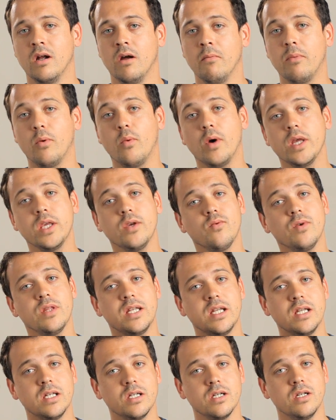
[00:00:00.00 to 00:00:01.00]
But what you really
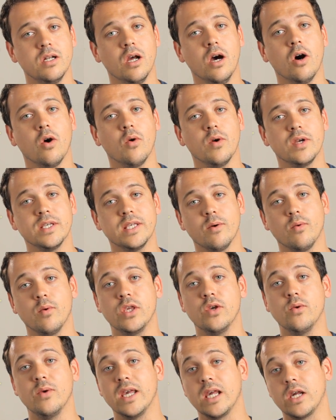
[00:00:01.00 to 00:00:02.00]
need to know is that when
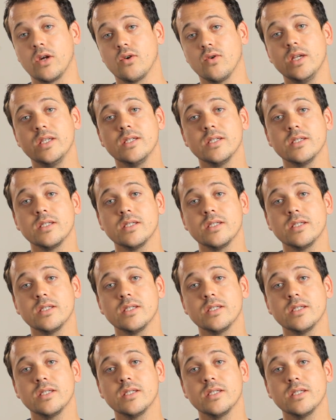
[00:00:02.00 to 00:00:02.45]
you increase a